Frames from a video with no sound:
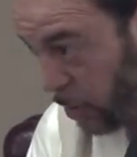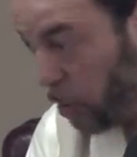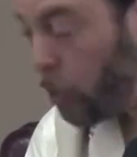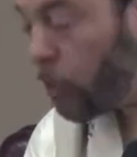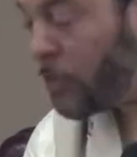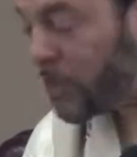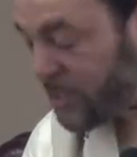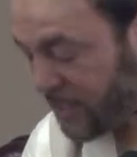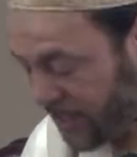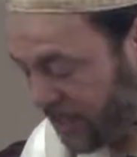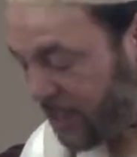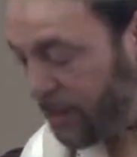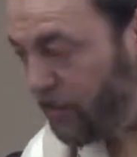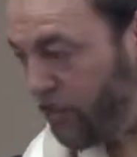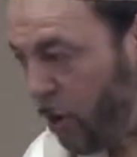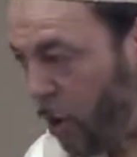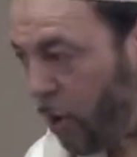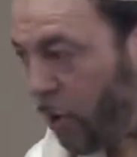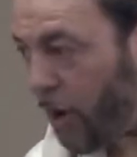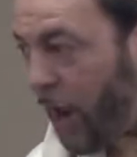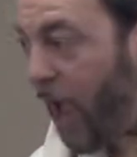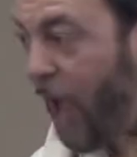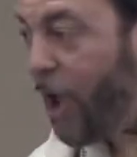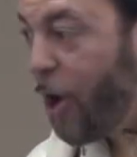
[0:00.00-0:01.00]
You will see
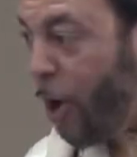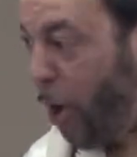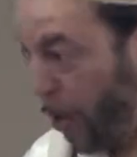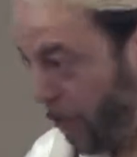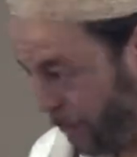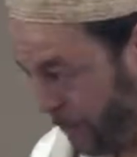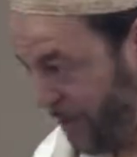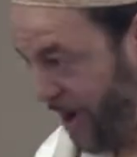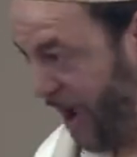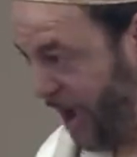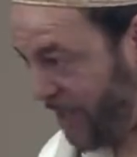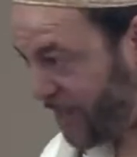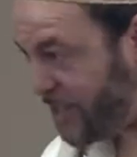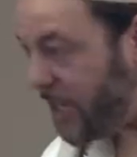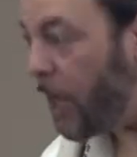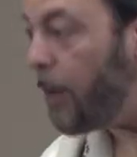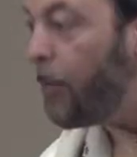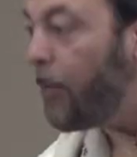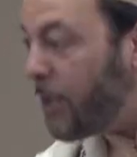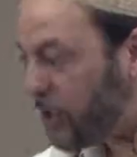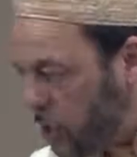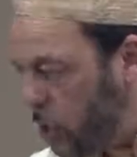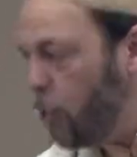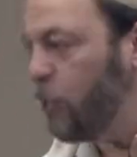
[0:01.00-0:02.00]
more. I hope
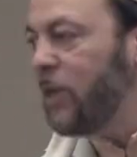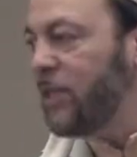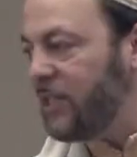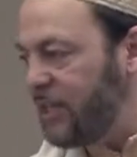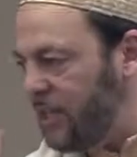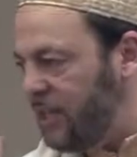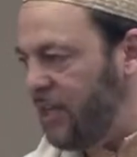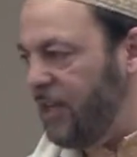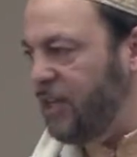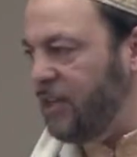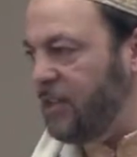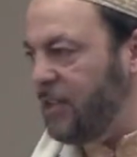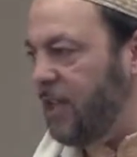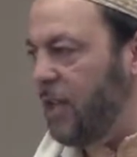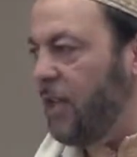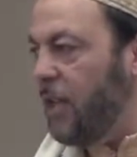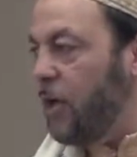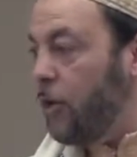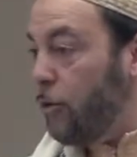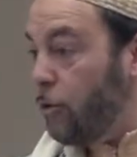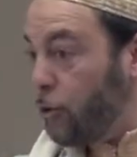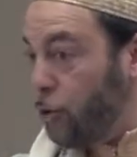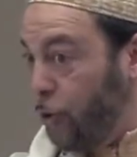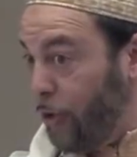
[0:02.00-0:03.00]
not, but you will see it.
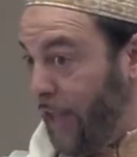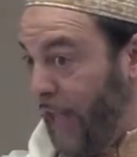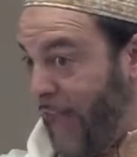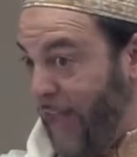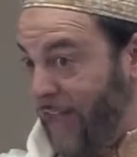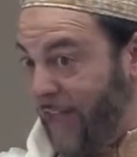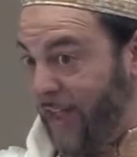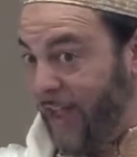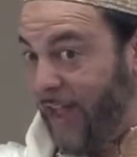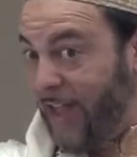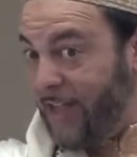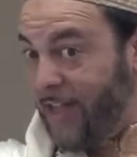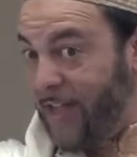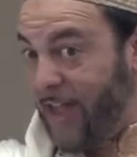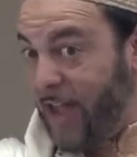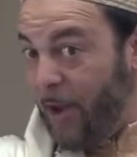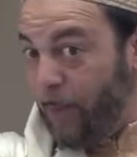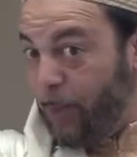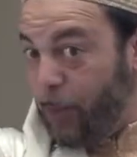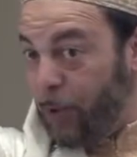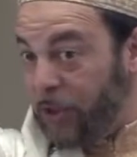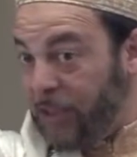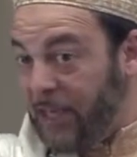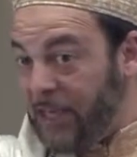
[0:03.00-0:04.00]
Today, they
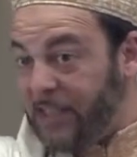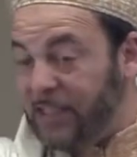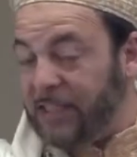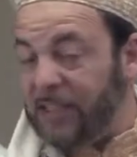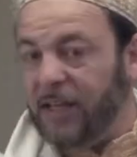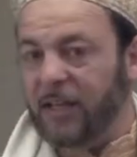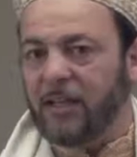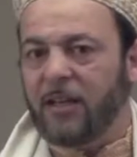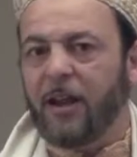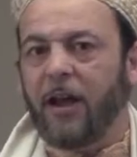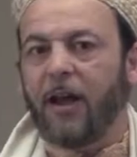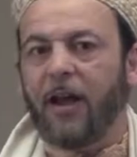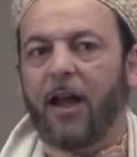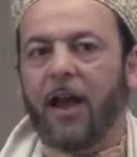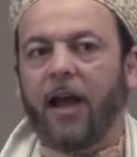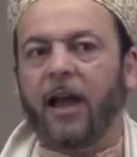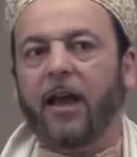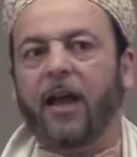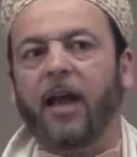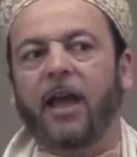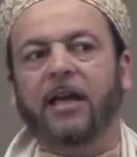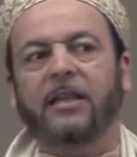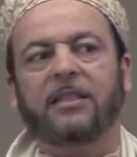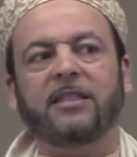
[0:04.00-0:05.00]
are protesting
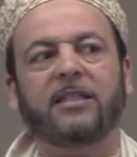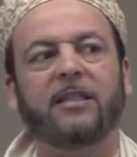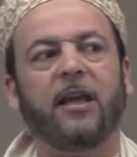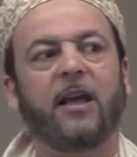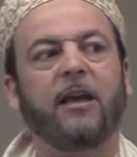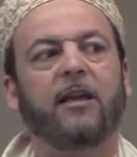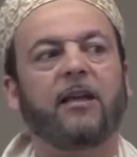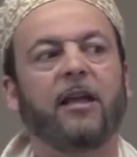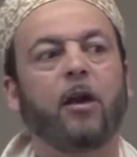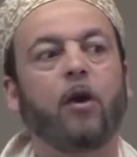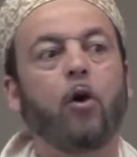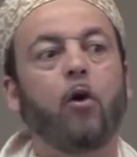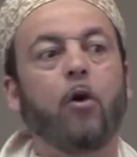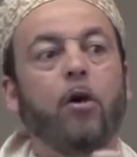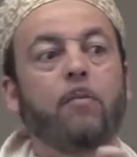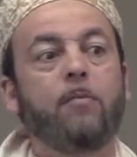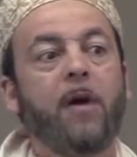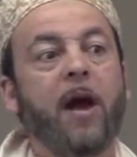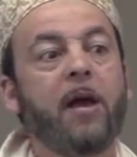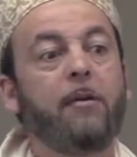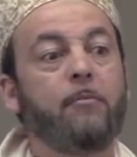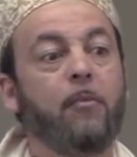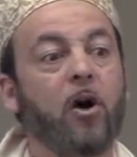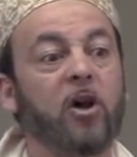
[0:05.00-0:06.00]
against, they're going
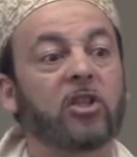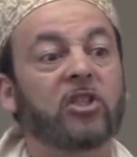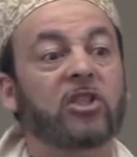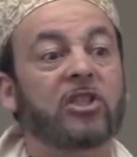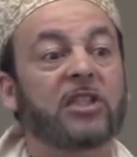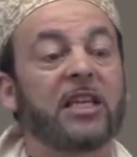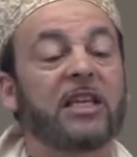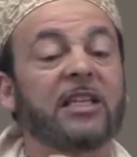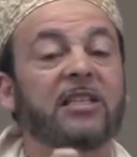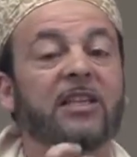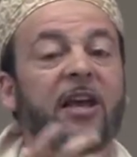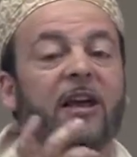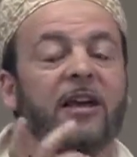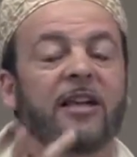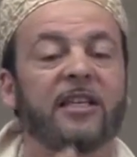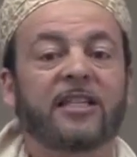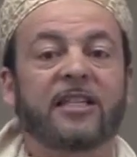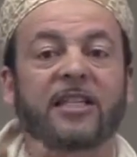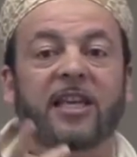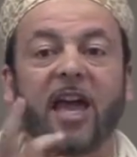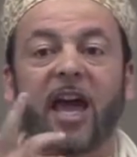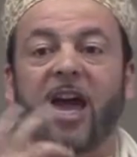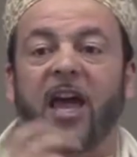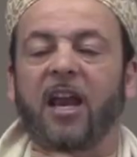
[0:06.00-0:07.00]
by mosques and
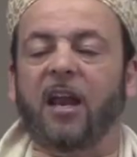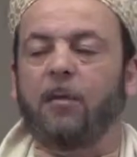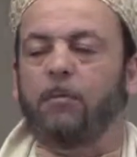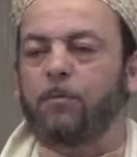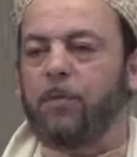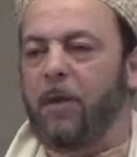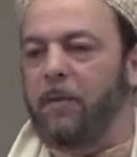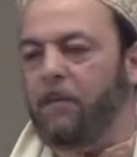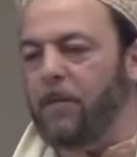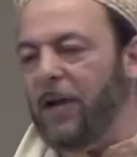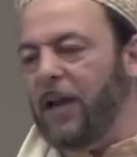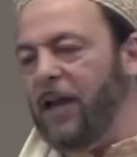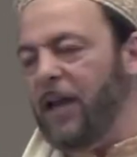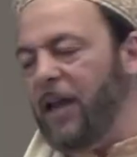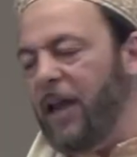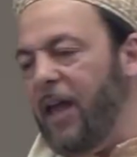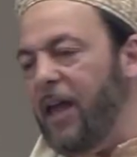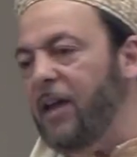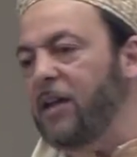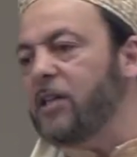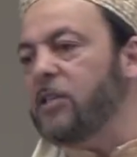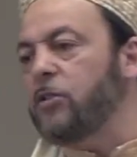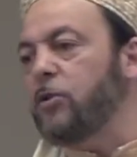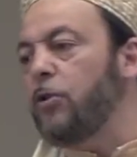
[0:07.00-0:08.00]
scaring people in
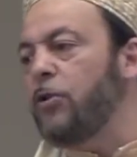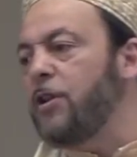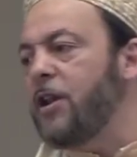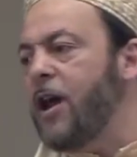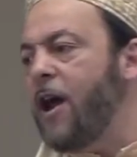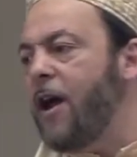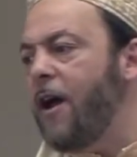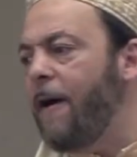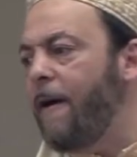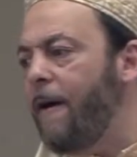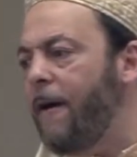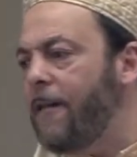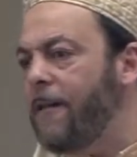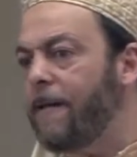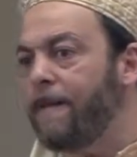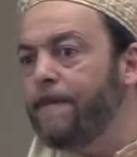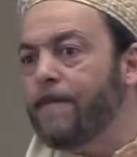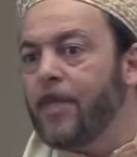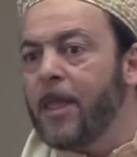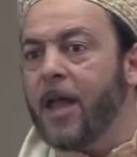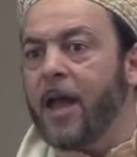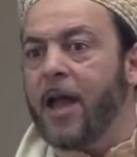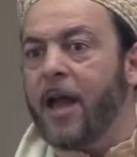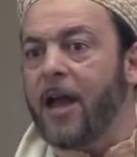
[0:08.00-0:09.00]
Arizona
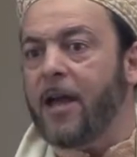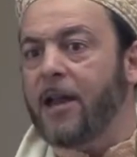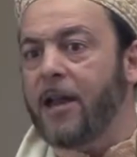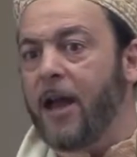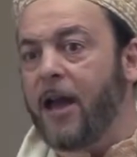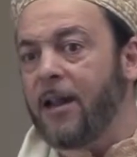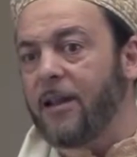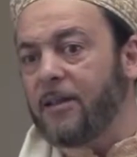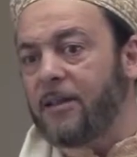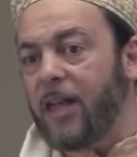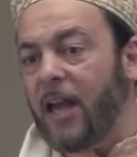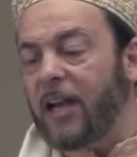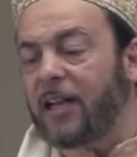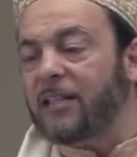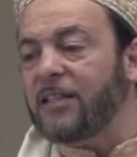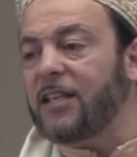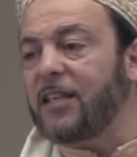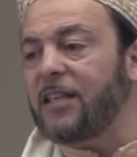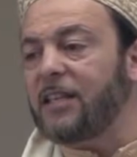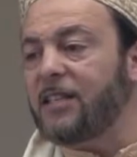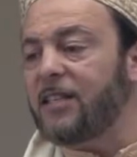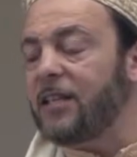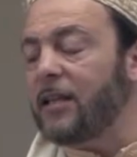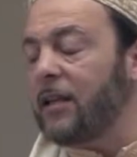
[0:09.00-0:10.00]
and
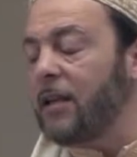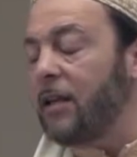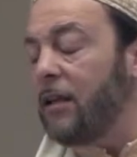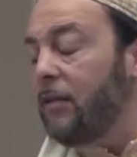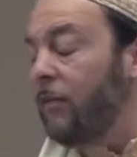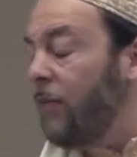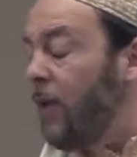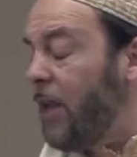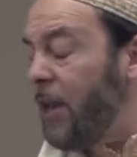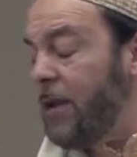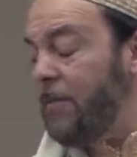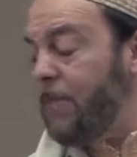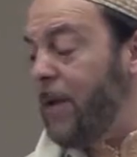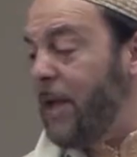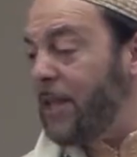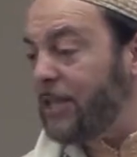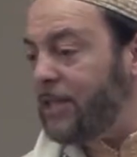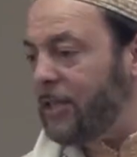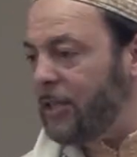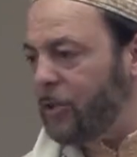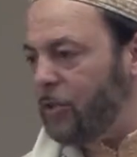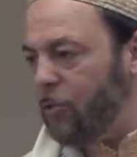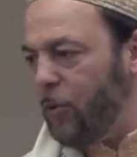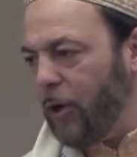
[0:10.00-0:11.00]
Texas. Very bad
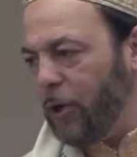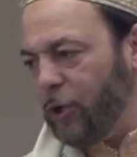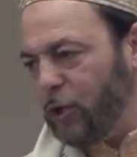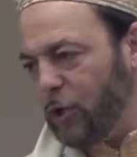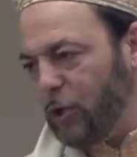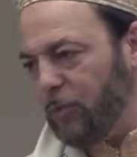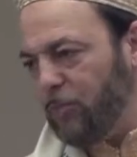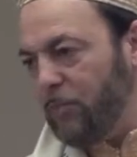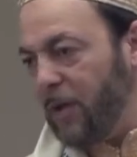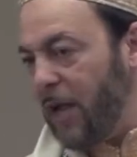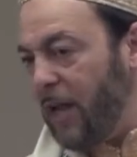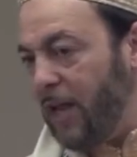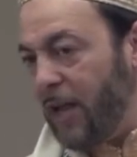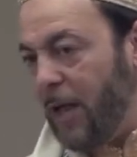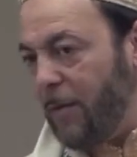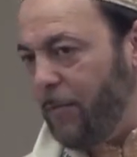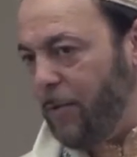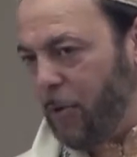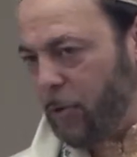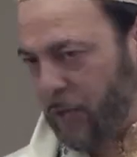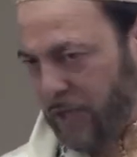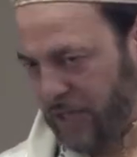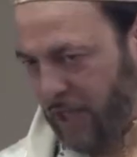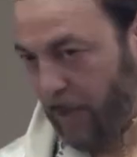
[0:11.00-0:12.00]
situation. May Allah
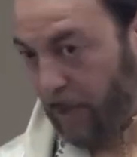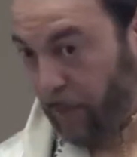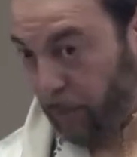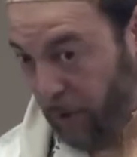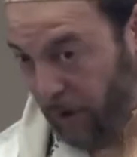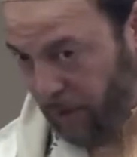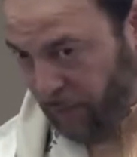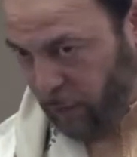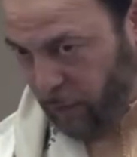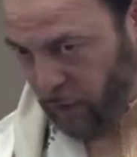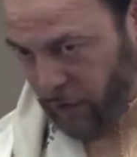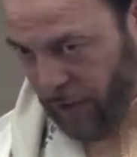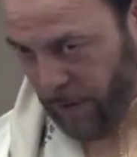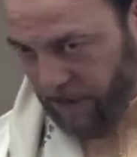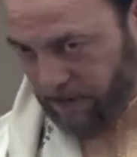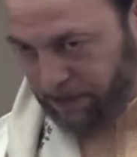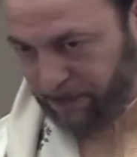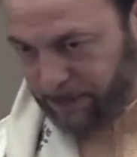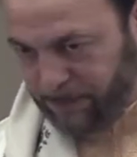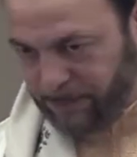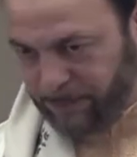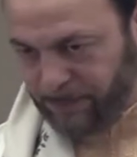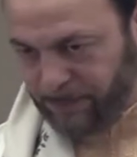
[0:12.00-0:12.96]
be with them. Pray for them.